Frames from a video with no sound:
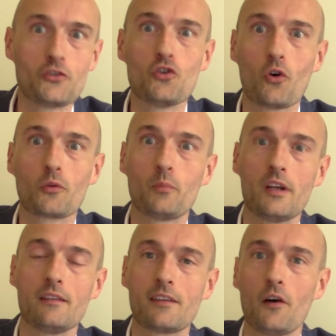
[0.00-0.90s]
short, but
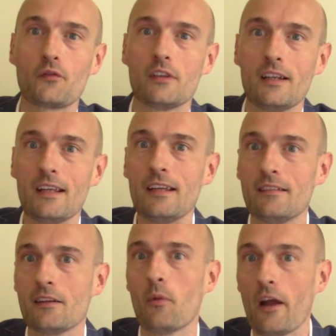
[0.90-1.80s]
it's often an
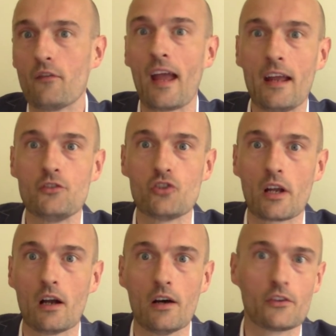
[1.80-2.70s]
easy way of
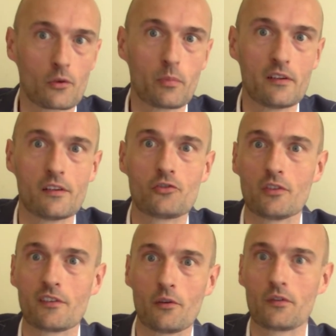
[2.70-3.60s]
hedging other
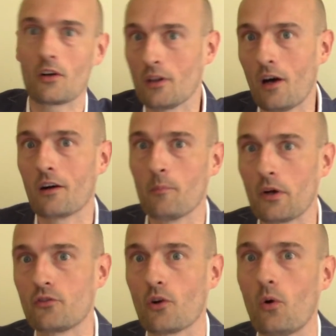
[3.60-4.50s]
positions. So if they're long a
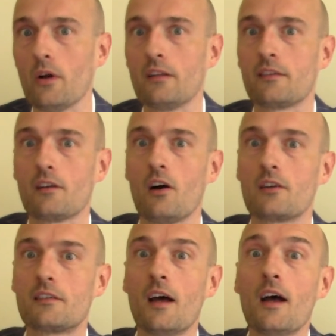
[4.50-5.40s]
bunch of oil
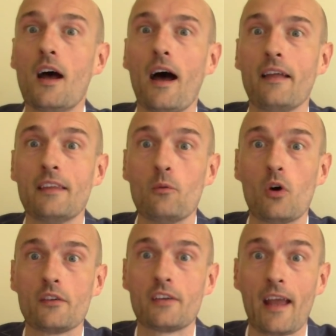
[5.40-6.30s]
stocks and they
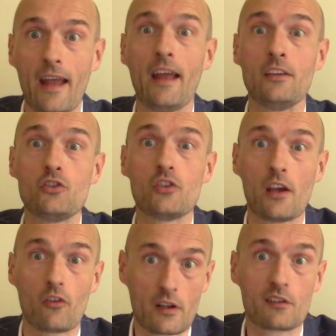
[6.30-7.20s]
want to hedge
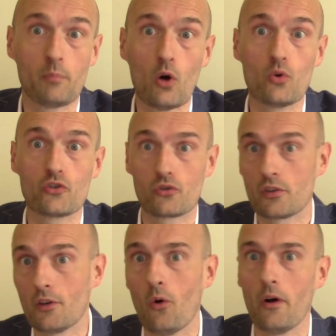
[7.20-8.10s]
their exposure
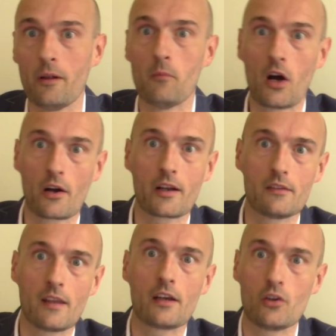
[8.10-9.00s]
to the oil
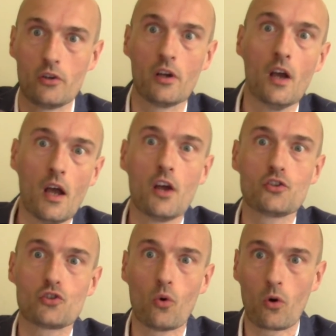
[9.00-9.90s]
market, they could
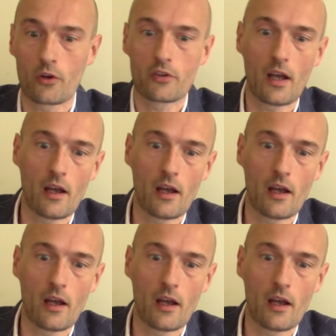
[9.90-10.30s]
short